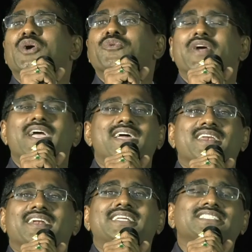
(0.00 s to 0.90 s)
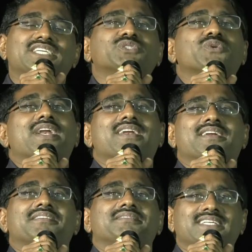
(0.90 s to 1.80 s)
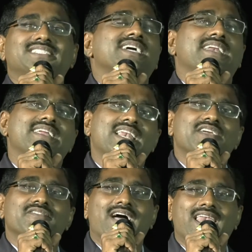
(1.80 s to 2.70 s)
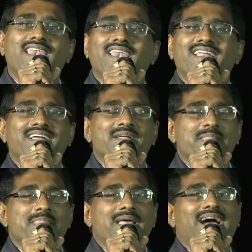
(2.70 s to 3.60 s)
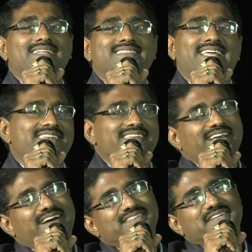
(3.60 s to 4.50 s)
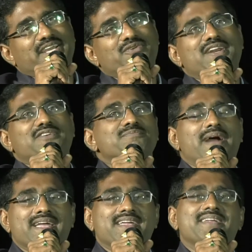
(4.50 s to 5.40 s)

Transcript: where teachers were teaching really well and then on day one of my